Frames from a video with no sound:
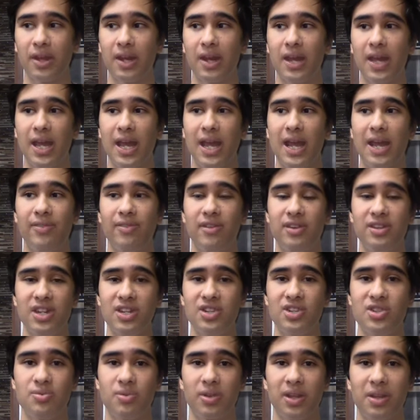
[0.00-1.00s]
And the
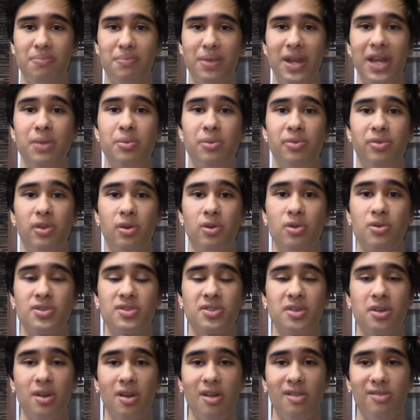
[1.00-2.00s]
dish is really made with
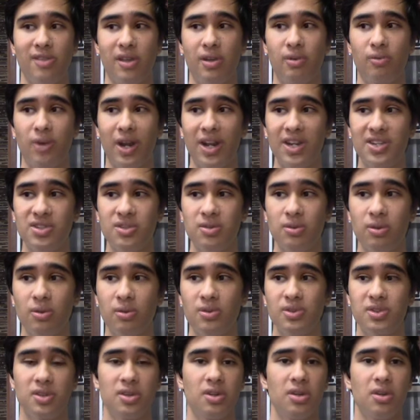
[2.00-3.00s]
those thin rice
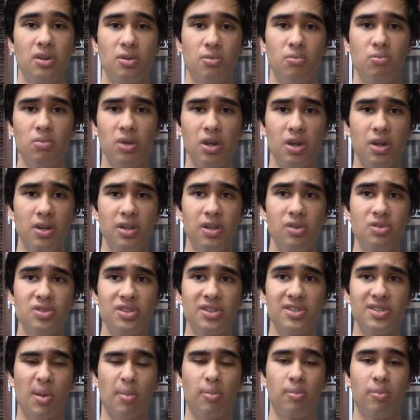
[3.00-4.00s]
noodles,
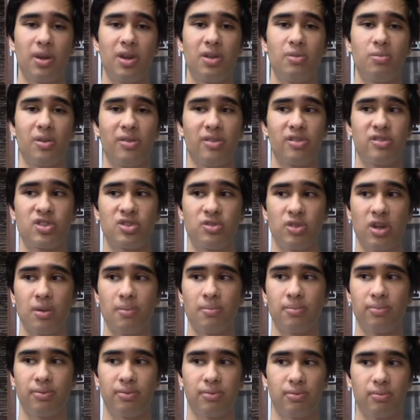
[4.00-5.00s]
usually supplemented with
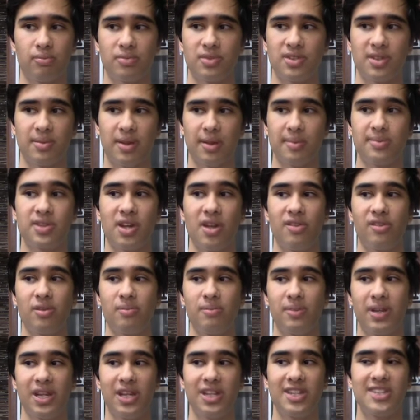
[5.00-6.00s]
shrimp, sometimes other
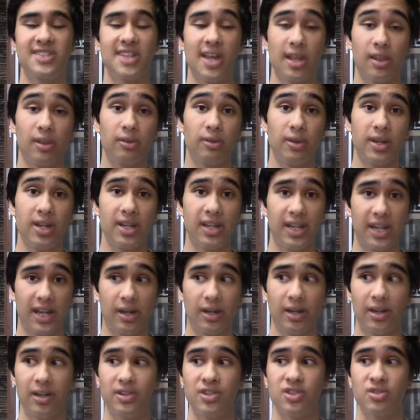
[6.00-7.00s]
meat, celery,
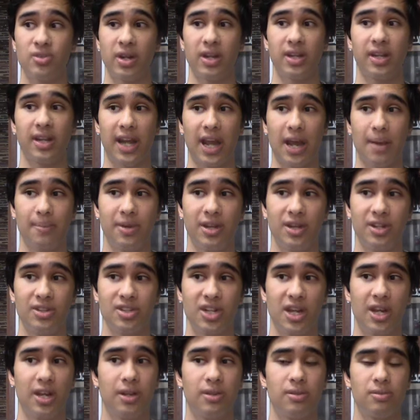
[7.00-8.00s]
carrot, shredded cabbage,
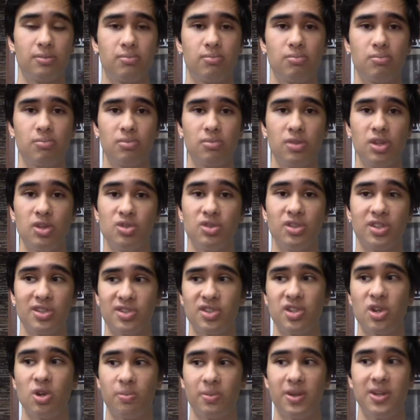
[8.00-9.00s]
and usually
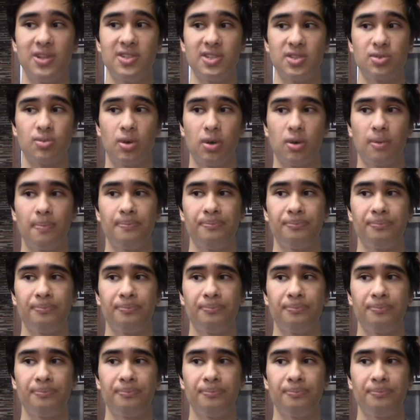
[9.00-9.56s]
snow peas as well.